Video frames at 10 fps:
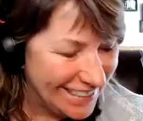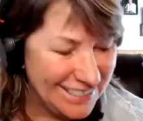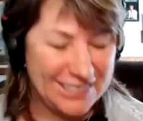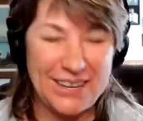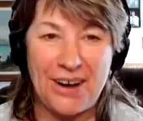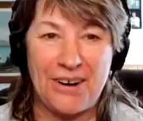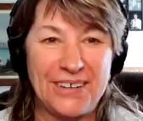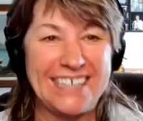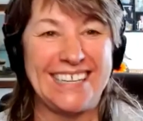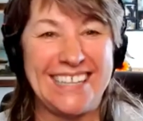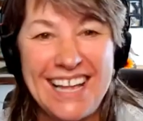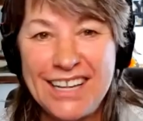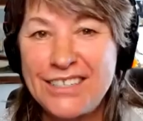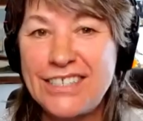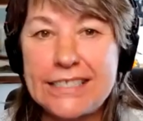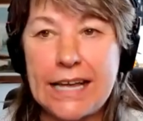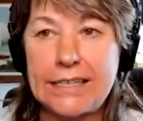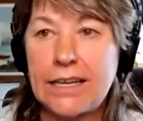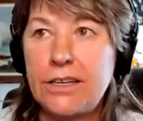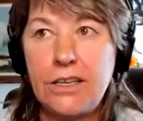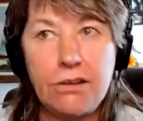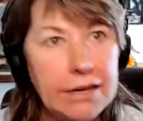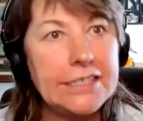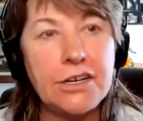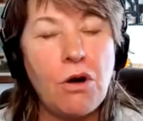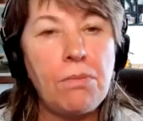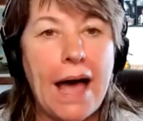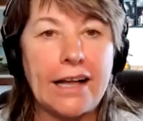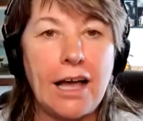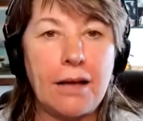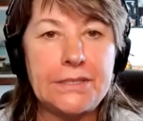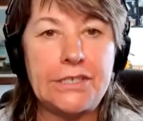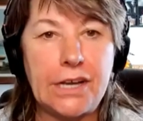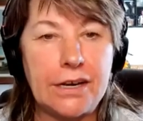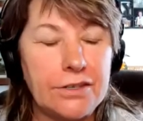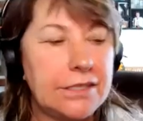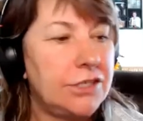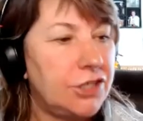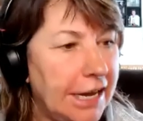So she said, "You need to go back upstairs and